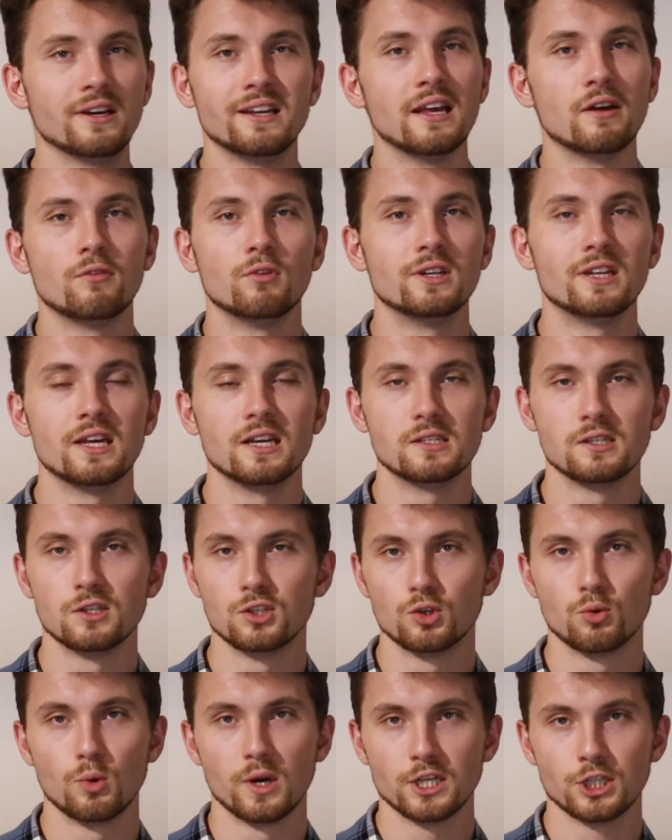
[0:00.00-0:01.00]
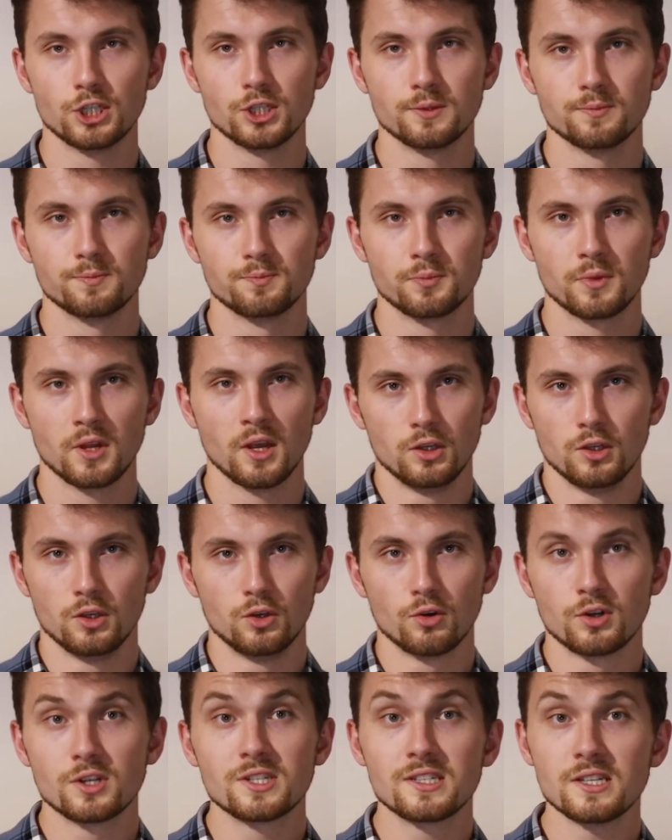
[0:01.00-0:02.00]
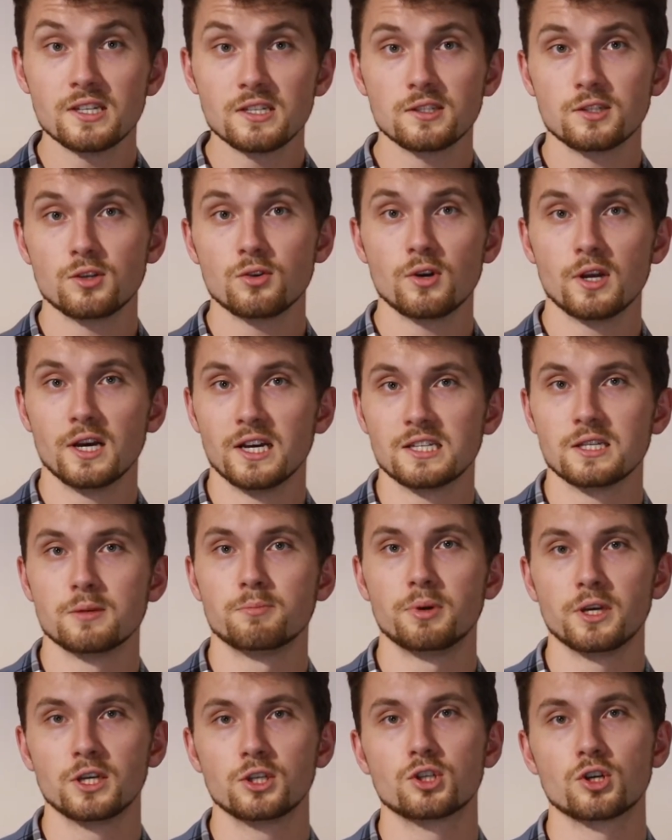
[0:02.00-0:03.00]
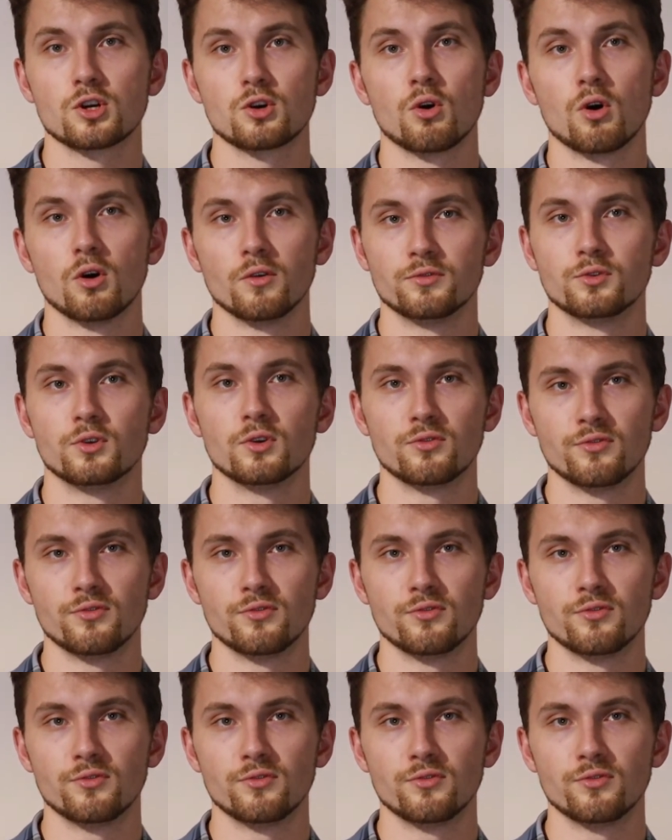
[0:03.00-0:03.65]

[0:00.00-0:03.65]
an everyday situation. Your sister has a picture of your